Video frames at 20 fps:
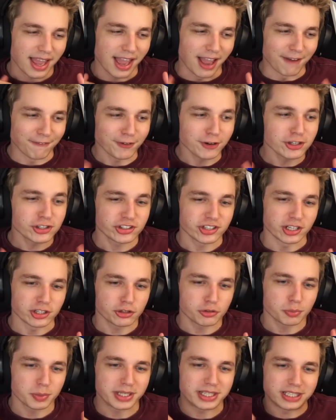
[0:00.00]
Ever
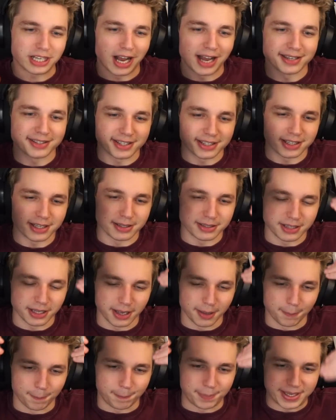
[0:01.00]
since we got to the,
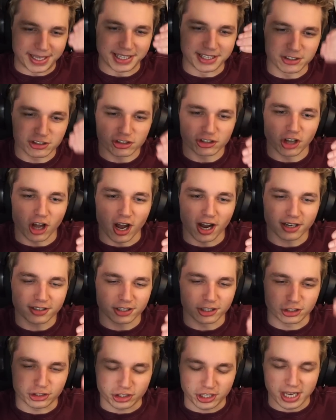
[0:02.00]
the beanstalk,
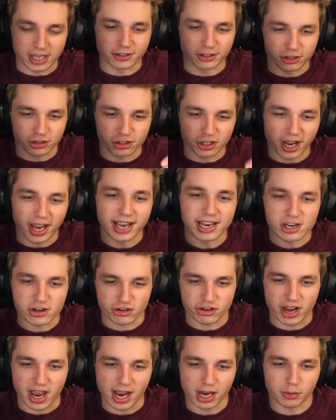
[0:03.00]
the jet, the giant
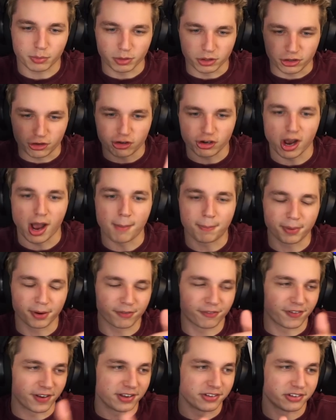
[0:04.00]
jack with Chopper
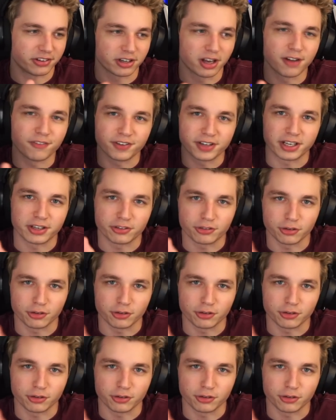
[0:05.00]
facing off against